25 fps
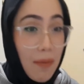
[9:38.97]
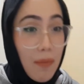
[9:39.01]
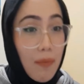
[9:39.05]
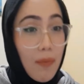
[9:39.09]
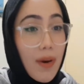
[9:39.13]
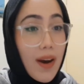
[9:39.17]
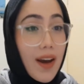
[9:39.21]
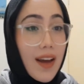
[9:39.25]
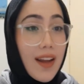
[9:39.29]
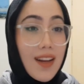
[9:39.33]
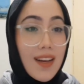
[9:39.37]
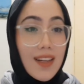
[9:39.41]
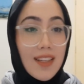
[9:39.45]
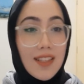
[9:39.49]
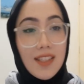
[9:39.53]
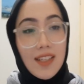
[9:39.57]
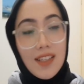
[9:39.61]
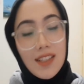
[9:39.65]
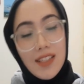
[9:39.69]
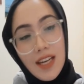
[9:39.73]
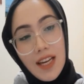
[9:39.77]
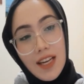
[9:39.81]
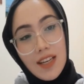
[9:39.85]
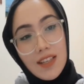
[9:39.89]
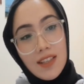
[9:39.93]
but
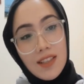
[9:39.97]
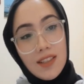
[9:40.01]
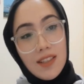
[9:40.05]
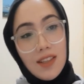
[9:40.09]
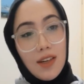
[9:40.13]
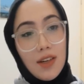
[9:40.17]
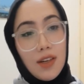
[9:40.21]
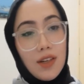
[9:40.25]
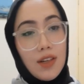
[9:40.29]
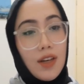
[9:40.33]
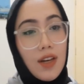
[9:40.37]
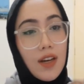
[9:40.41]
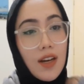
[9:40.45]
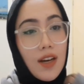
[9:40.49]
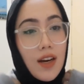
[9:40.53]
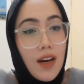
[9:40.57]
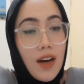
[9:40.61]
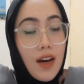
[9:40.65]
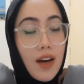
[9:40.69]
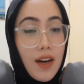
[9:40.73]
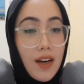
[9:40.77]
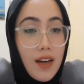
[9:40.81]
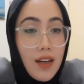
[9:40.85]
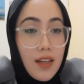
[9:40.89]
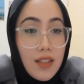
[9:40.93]
consultations are
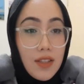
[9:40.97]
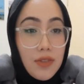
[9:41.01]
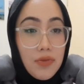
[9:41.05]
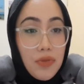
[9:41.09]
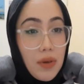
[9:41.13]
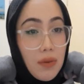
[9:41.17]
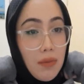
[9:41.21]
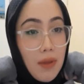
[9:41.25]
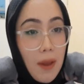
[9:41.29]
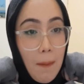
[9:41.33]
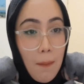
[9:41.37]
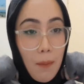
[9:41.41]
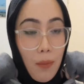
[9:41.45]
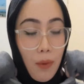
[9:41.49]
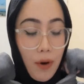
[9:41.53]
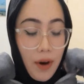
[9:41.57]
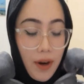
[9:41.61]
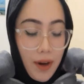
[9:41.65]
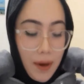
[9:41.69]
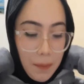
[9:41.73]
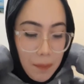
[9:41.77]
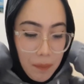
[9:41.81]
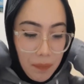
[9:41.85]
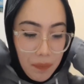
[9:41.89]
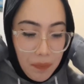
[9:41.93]
extremely
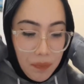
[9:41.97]
important.